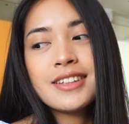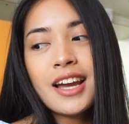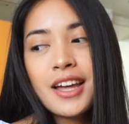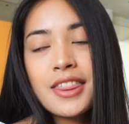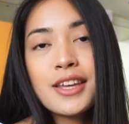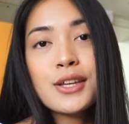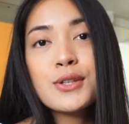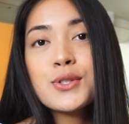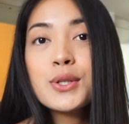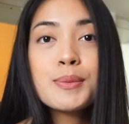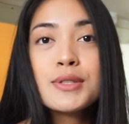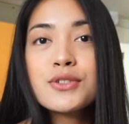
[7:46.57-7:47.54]
Yeah, thank you
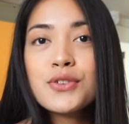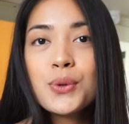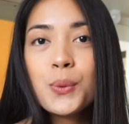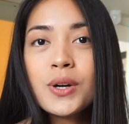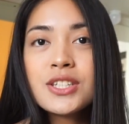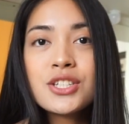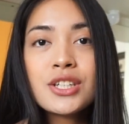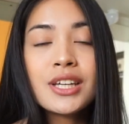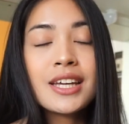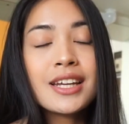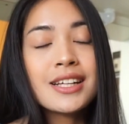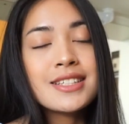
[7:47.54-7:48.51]
so much for watching
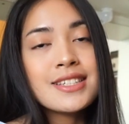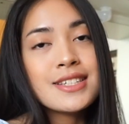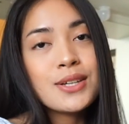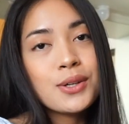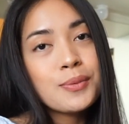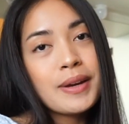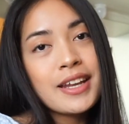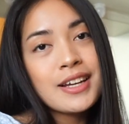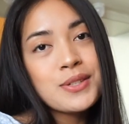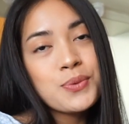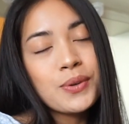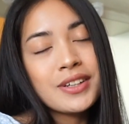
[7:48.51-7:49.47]
and I'll see you in my
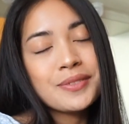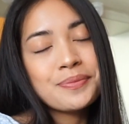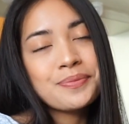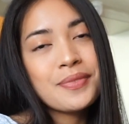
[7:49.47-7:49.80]
next one.